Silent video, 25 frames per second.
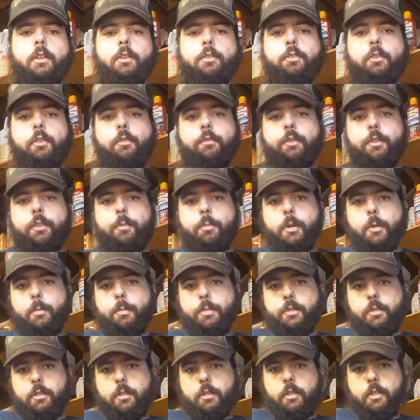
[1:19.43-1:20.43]
So for the
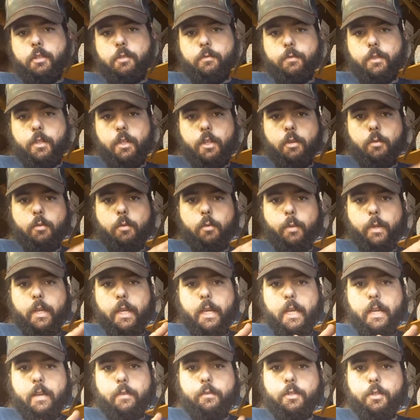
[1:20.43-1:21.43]
purpose of this video, what
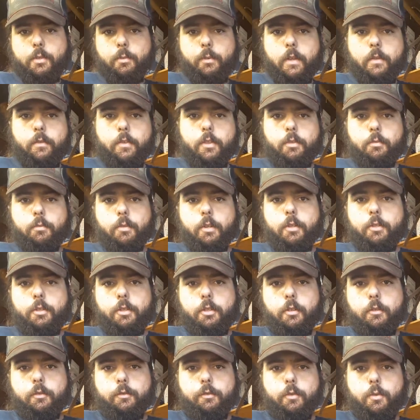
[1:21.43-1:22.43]
we have is we have a
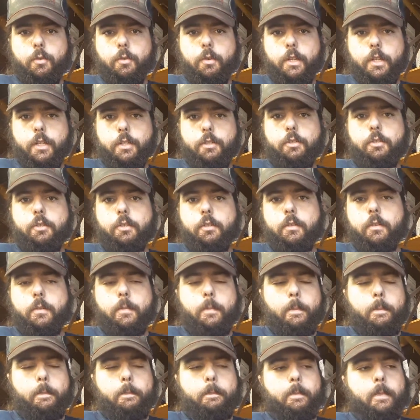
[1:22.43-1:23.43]
302 Ford
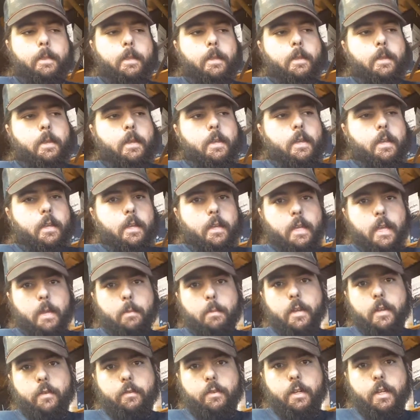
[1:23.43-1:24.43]
engine.
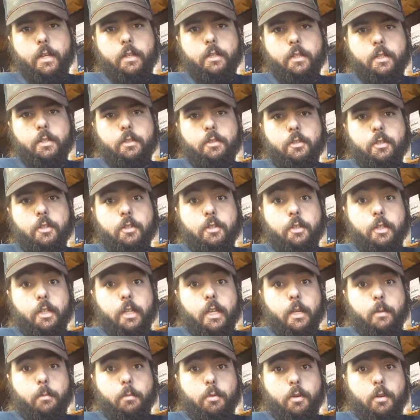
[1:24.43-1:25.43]
Came out of a
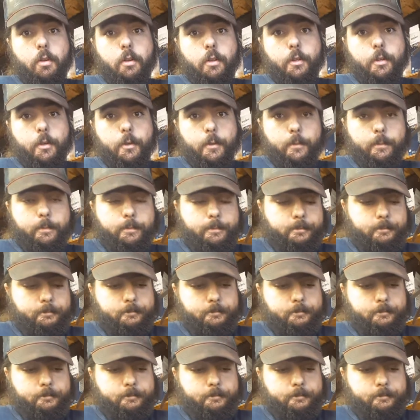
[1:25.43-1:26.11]
1968 Bronco.